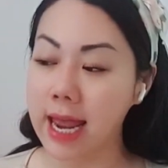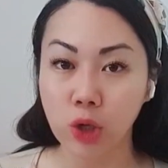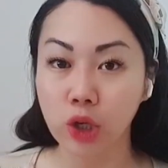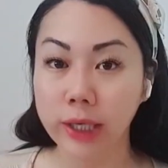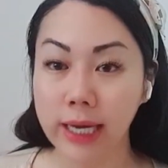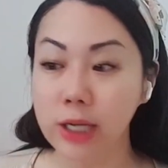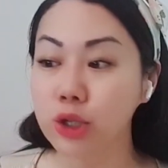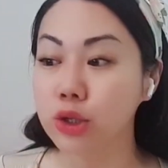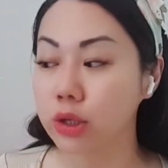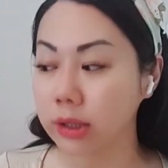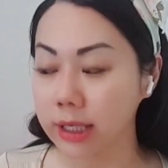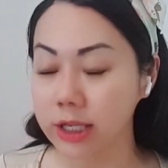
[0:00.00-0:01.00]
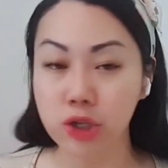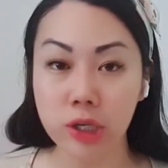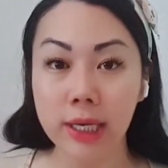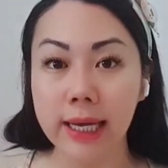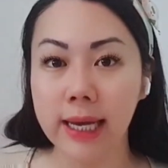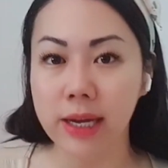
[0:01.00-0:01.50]
You can do
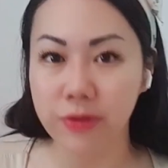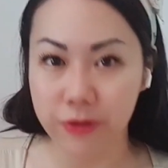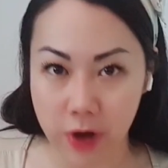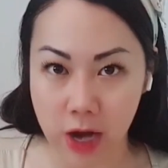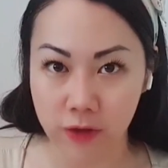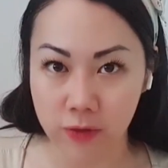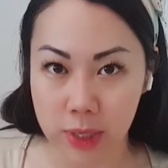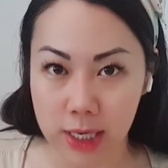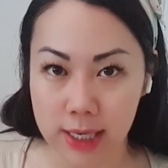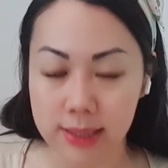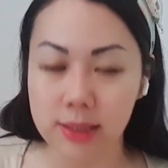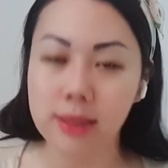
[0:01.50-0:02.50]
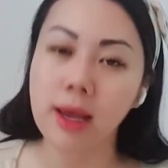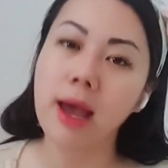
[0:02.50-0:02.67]
literally in 5 minutes.